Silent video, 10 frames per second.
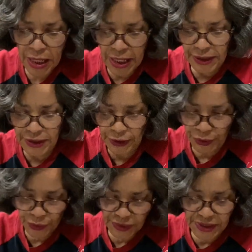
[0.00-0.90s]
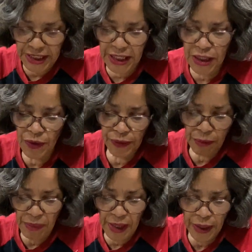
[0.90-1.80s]
It's a little sticky on the
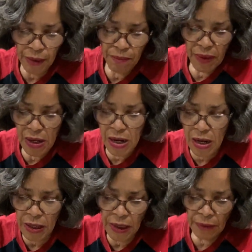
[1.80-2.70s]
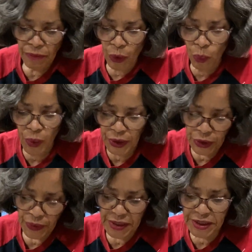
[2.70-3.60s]
bottom, but what you're
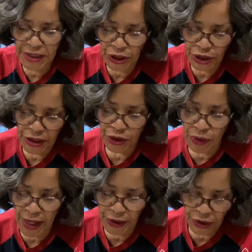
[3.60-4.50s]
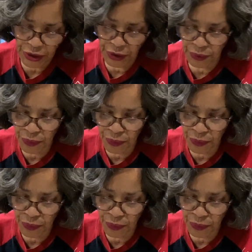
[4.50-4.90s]
essentially trying to do